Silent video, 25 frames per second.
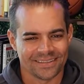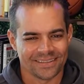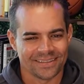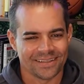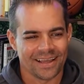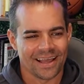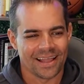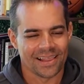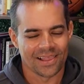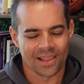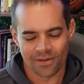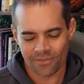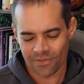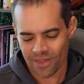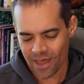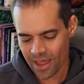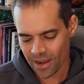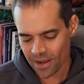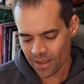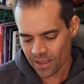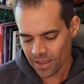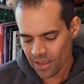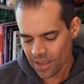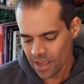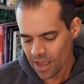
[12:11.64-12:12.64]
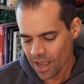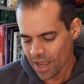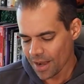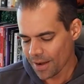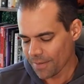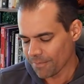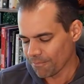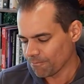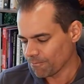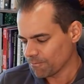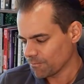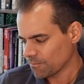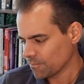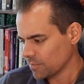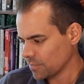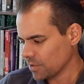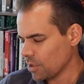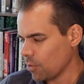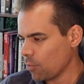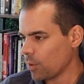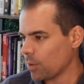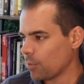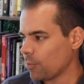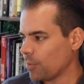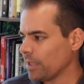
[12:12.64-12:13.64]
I love that.
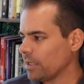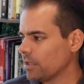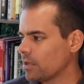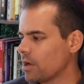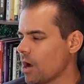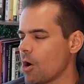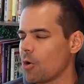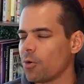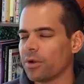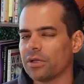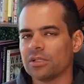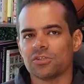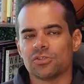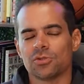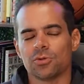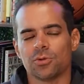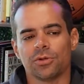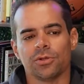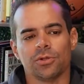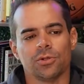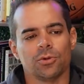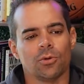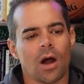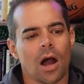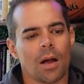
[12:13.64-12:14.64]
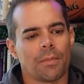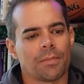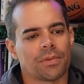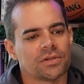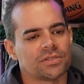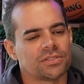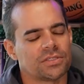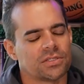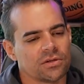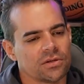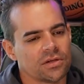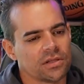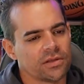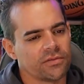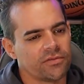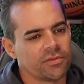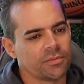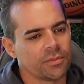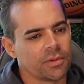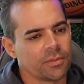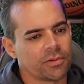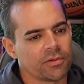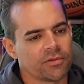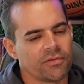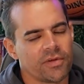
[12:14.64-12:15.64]
When we go into a new opportunity
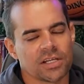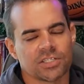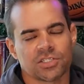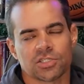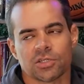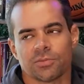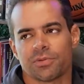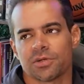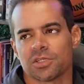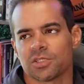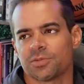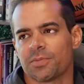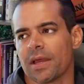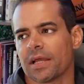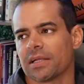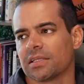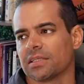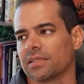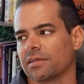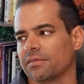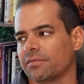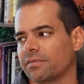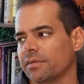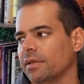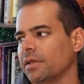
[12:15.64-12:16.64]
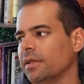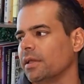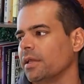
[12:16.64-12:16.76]
from a professional perspective,